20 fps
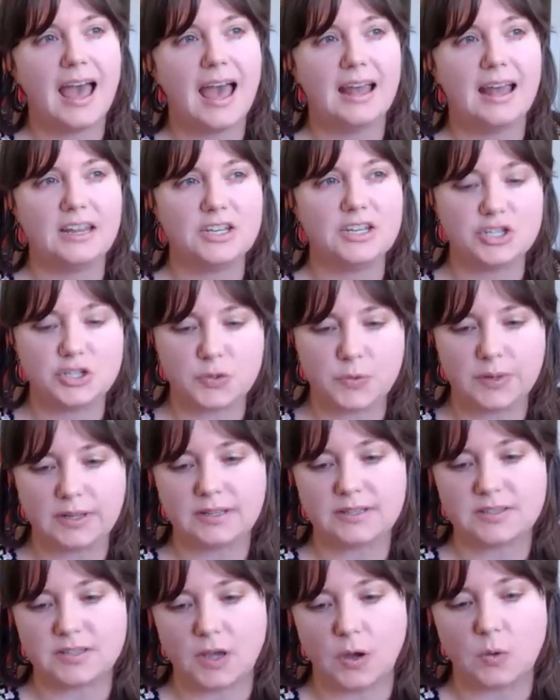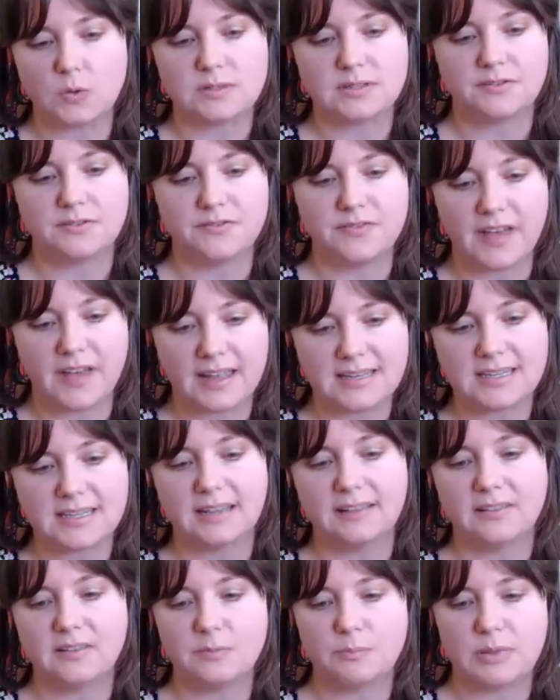And in doing so,
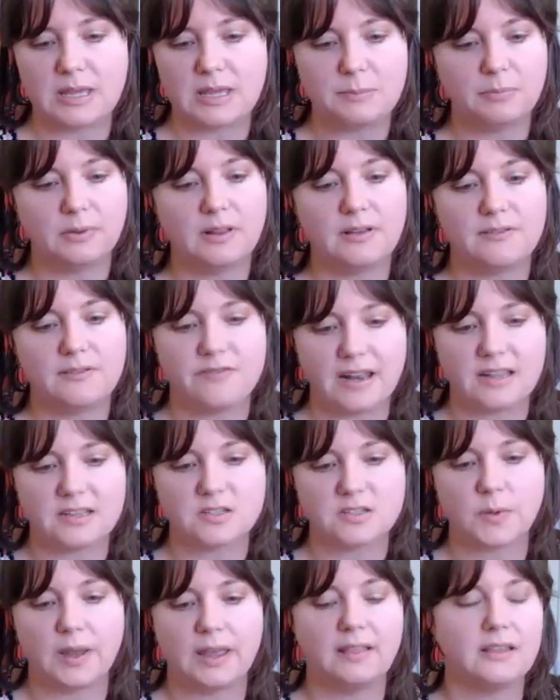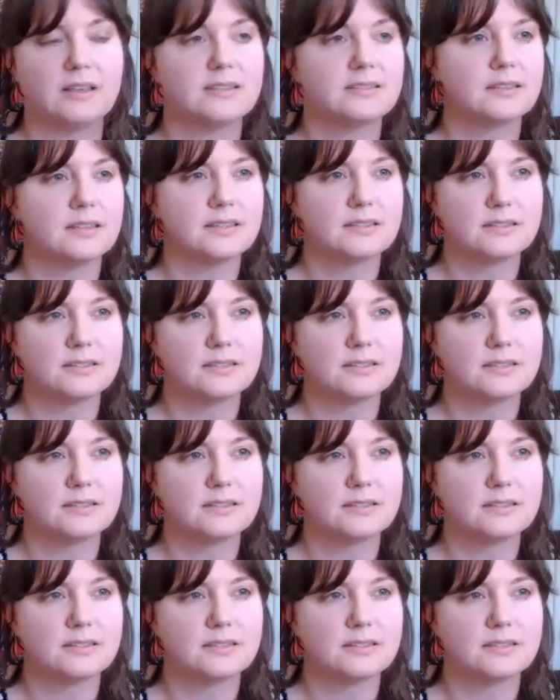defending the people of Venezuela's